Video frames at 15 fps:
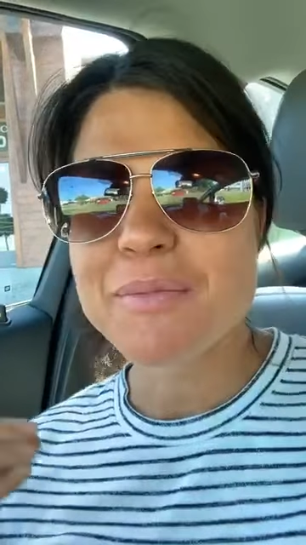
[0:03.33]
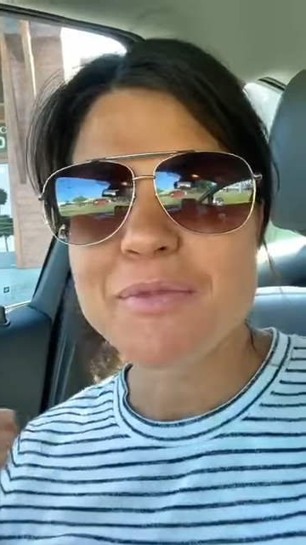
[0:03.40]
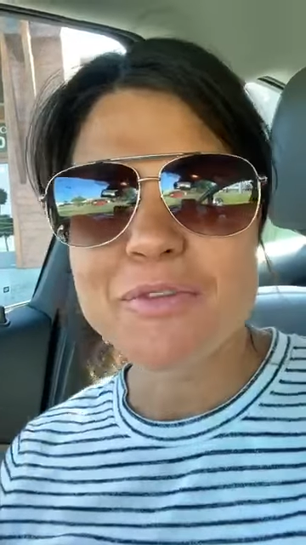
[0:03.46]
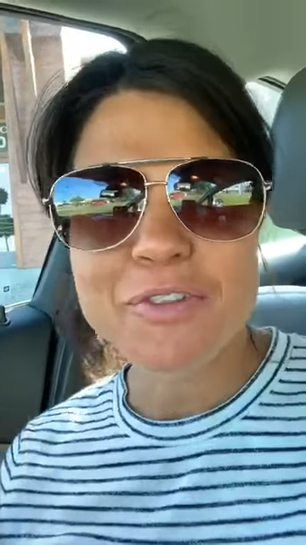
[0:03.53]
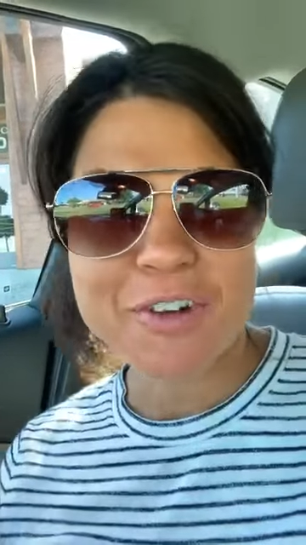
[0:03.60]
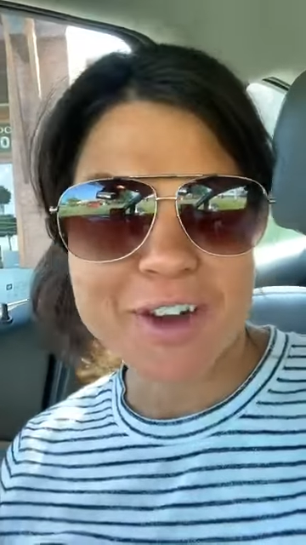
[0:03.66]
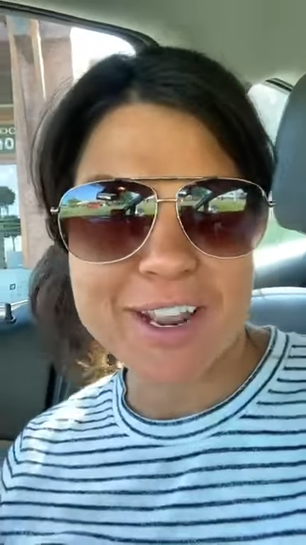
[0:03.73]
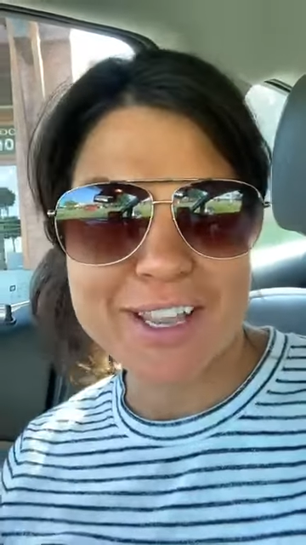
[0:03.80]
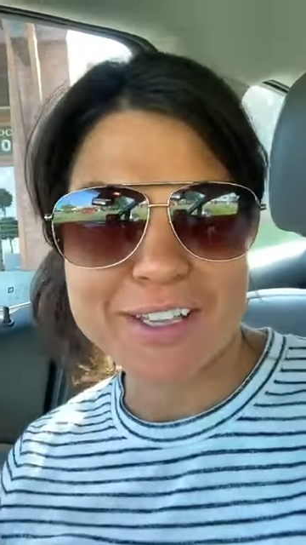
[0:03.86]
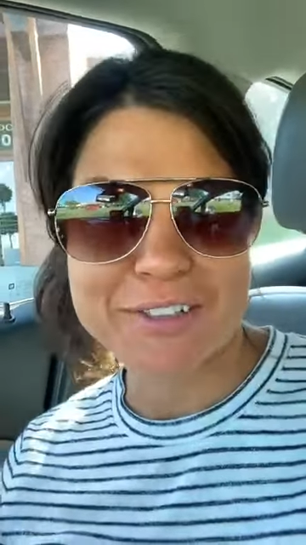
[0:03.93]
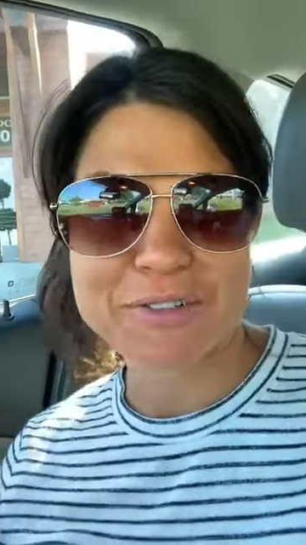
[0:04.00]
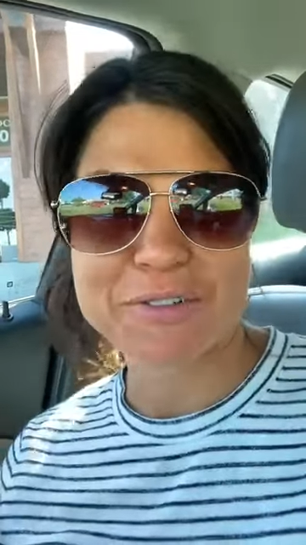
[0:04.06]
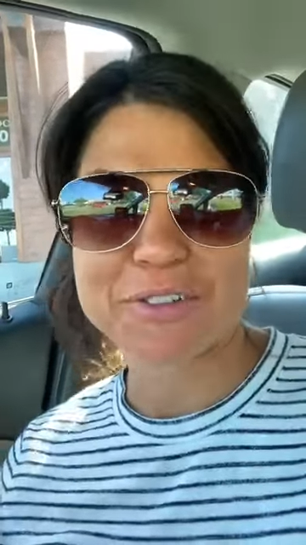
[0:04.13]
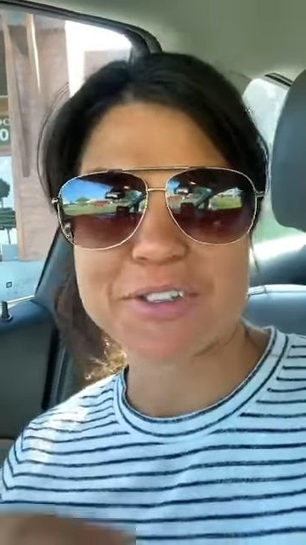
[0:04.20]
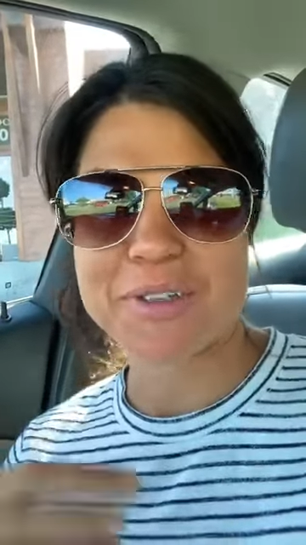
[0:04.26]
phrase
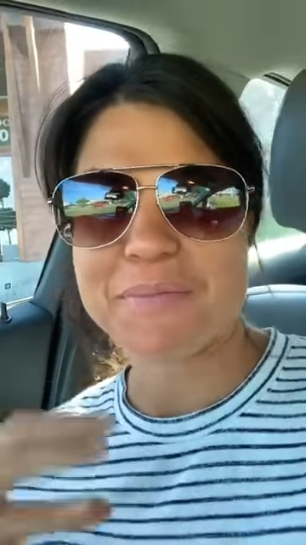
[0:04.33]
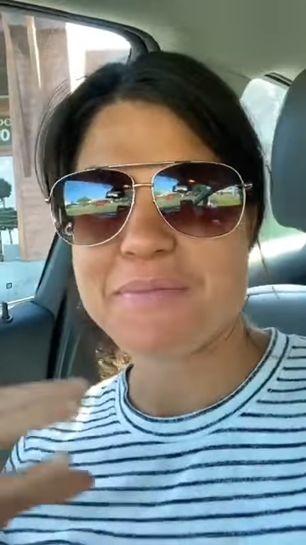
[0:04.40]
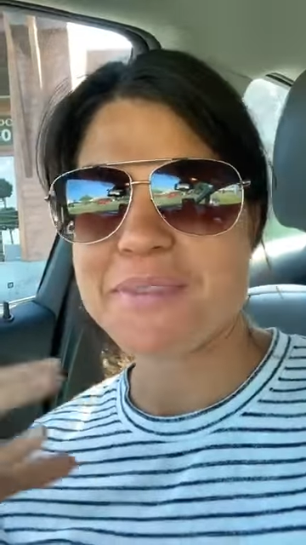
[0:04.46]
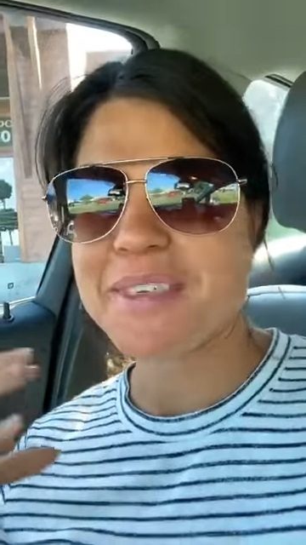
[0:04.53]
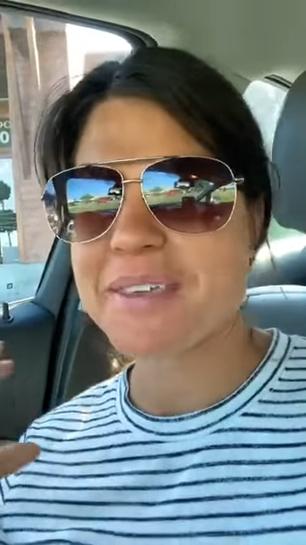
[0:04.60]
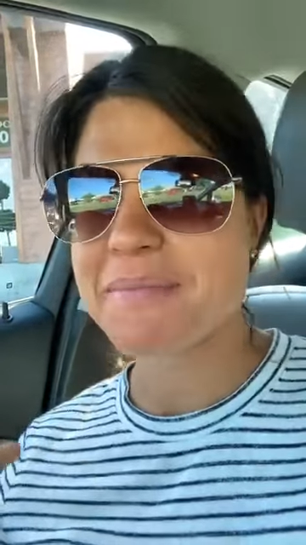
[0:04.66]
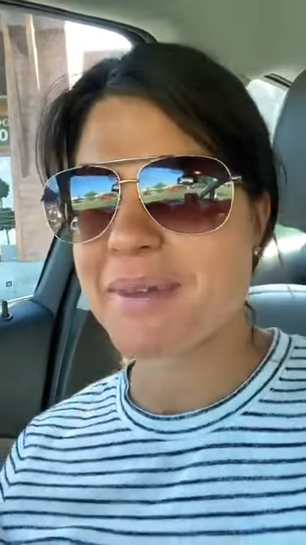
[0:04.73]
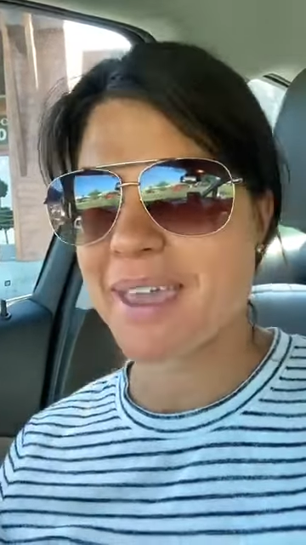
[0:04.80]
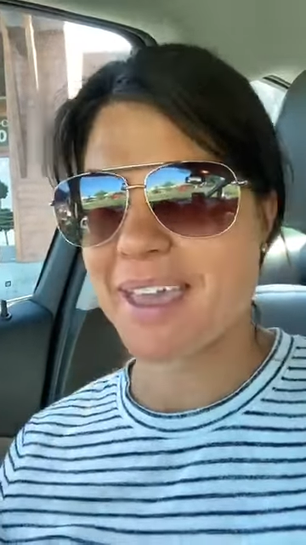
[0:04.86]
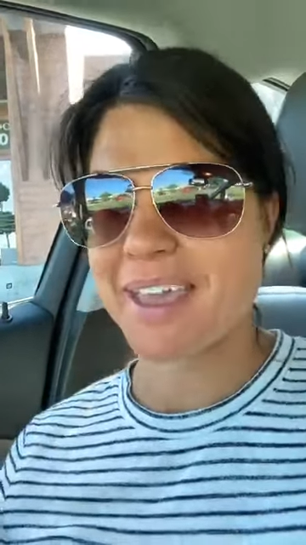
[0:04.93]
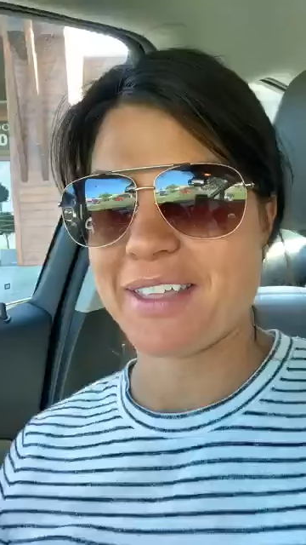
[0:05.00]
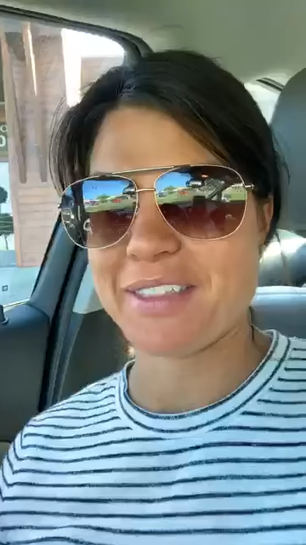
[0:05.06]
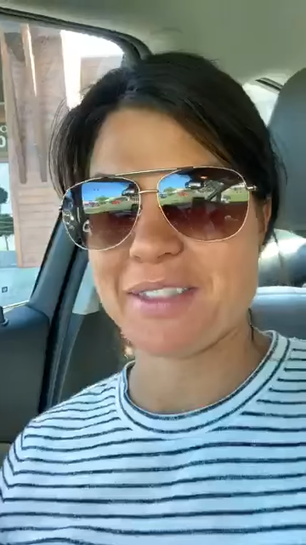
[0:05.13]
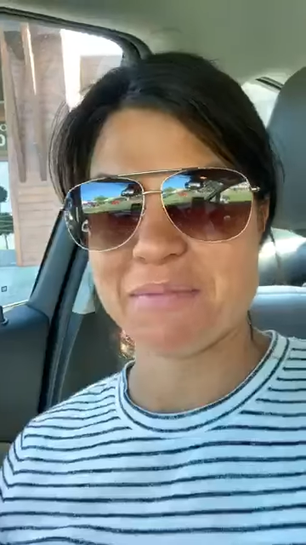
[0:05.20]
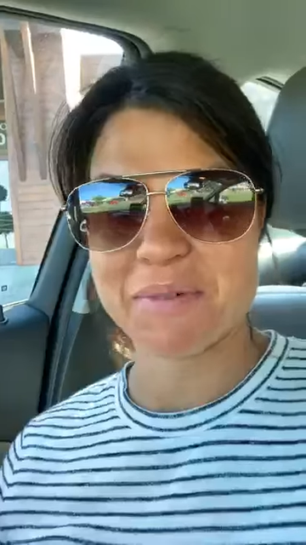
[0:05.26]
or something
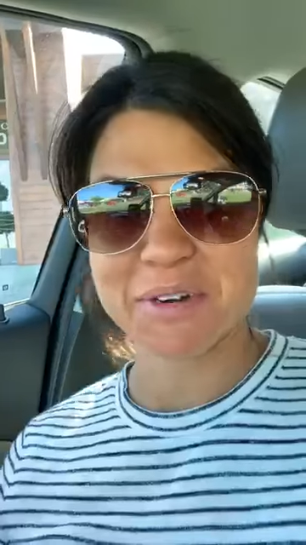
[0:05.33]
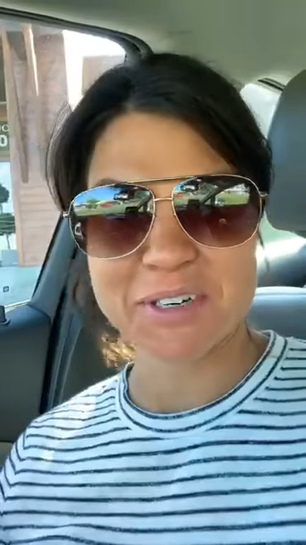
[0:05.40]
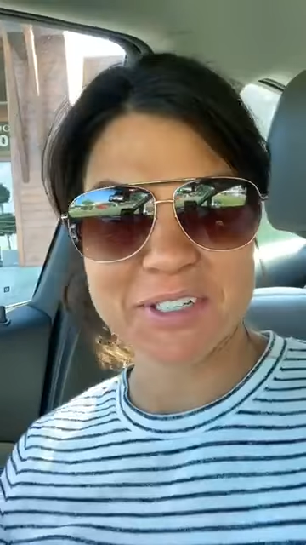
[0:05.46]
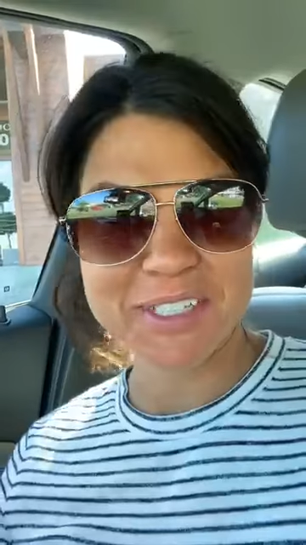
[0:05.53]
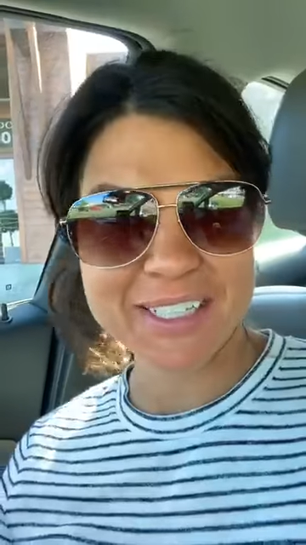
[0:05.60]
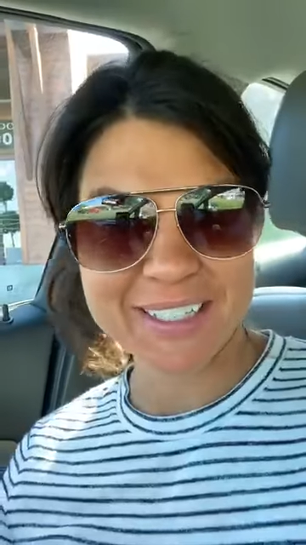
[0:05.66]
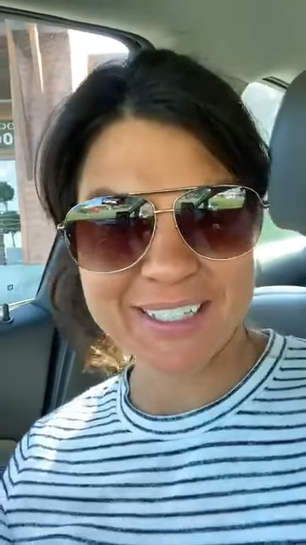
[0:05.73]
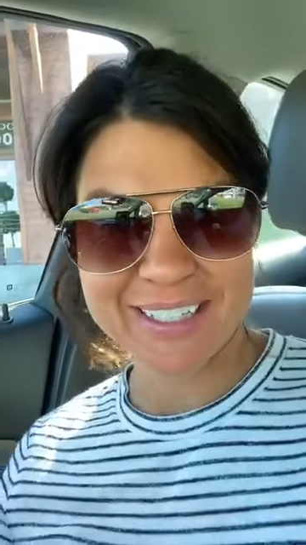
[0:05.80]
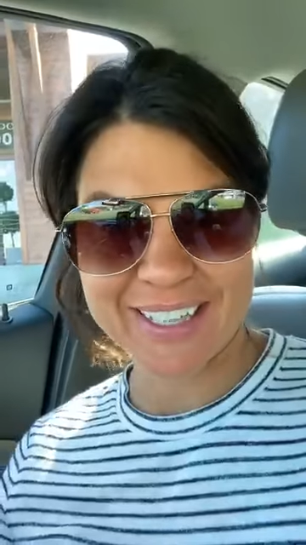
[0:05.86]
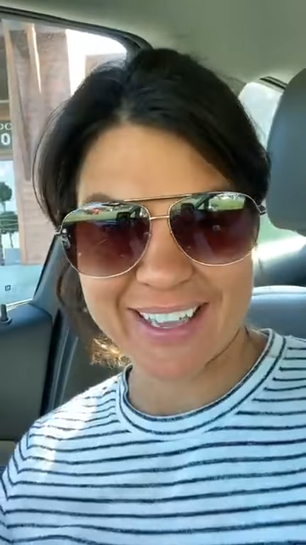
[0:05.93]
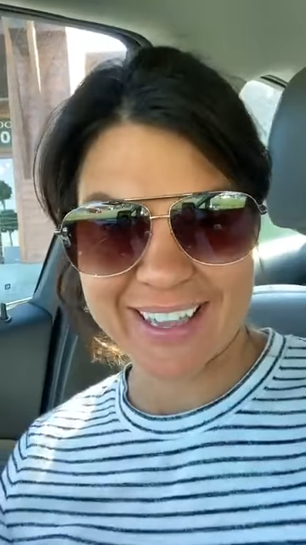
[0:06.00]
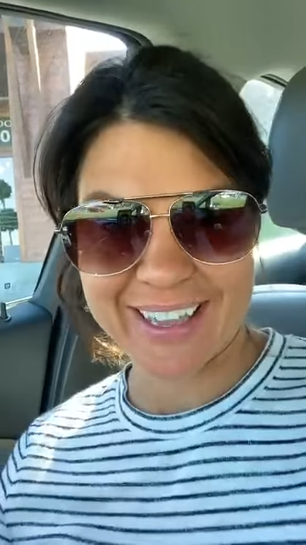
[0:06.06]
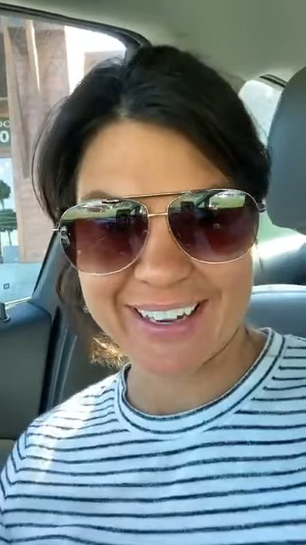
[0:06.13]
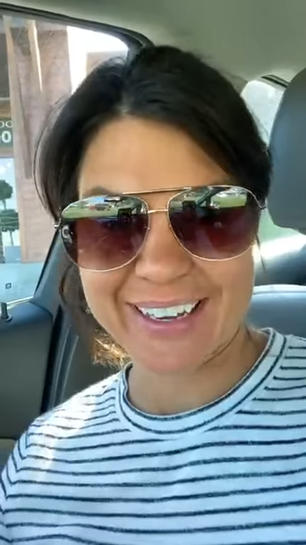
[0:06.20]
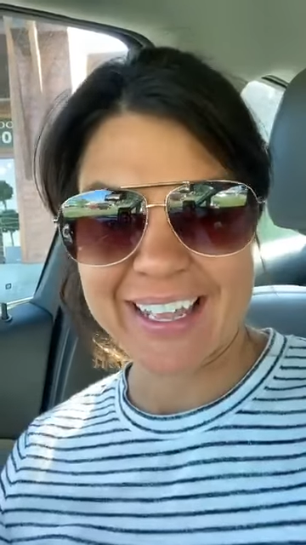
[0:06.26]
bad the person
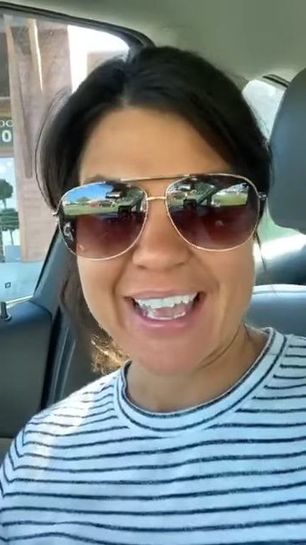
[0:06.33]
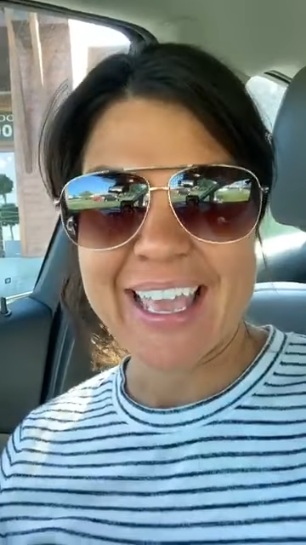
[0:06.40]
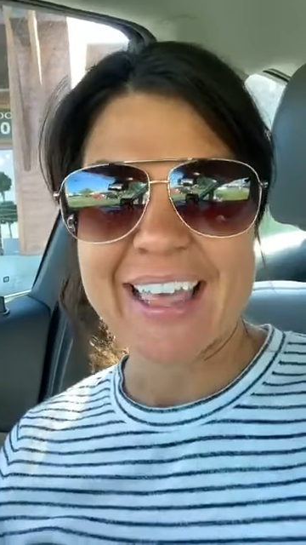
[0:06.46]
said